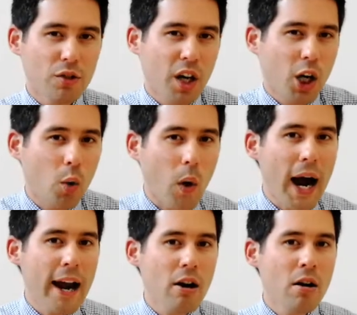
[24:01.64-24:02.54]

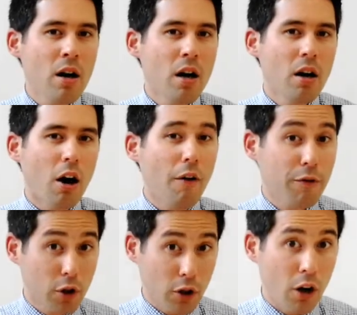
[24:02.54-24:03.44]
inquire
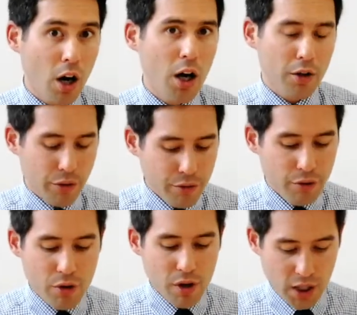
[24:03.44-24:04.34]
of God
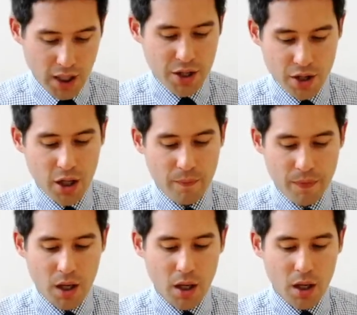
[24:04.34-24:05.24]
through Elisha,
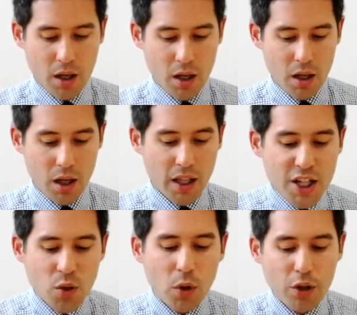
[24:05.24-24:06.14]

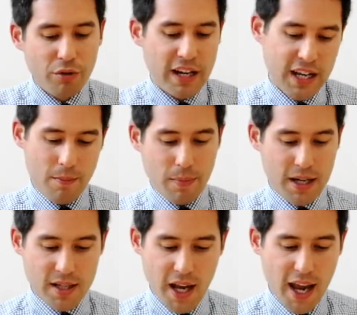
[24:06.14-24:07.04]
Elisha will greet him by
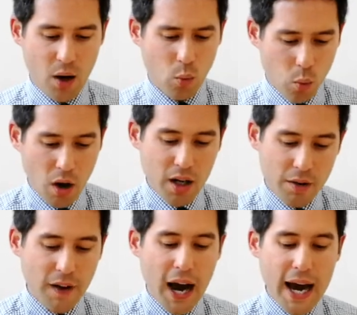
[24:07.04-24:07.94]
saying, "What
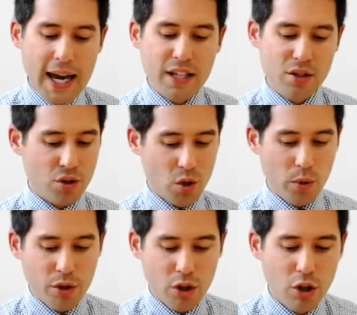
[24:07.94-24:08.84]
have I to do
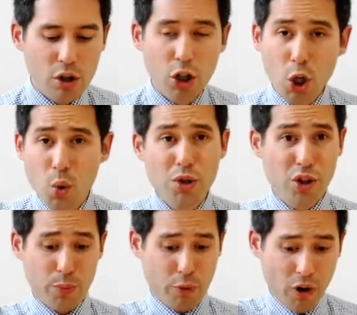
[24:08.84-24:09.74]
with you? Go to
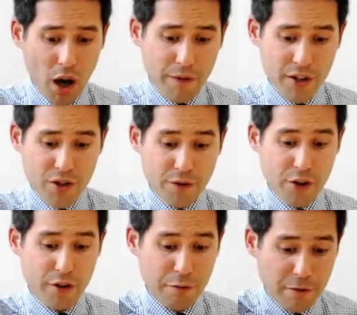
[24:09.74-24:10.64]
the prophets of
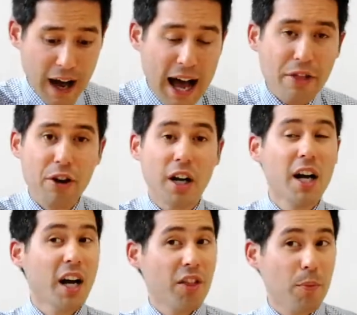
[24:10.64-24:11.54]
your father
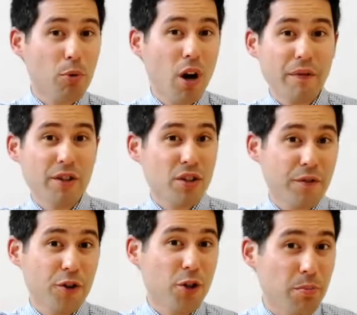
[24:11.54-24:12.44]
and the prophets of
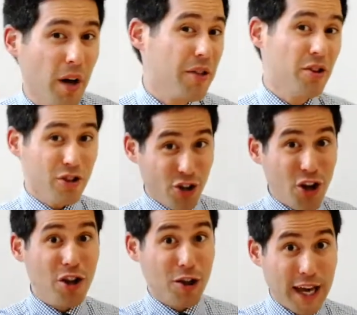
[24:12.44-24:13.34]
your mother.
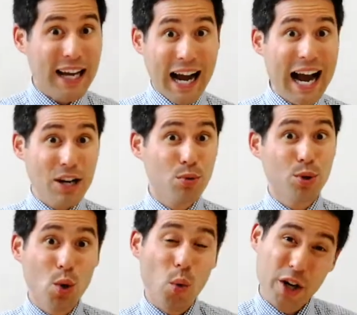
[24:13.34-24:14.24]
You think I don't
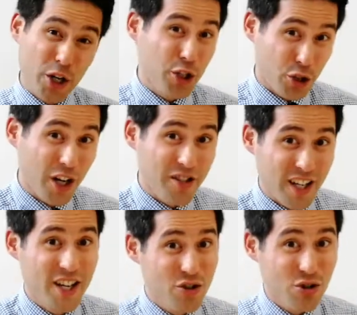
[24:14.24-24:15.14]
know where your trust
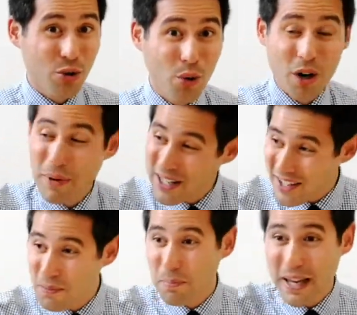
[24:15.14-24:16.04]
is, Jehoram? It's
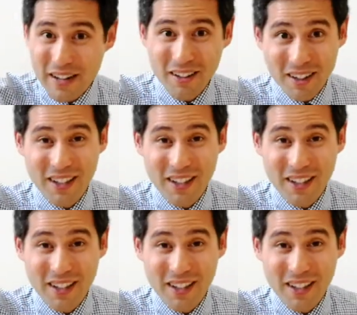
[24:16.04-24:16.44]
in Baal.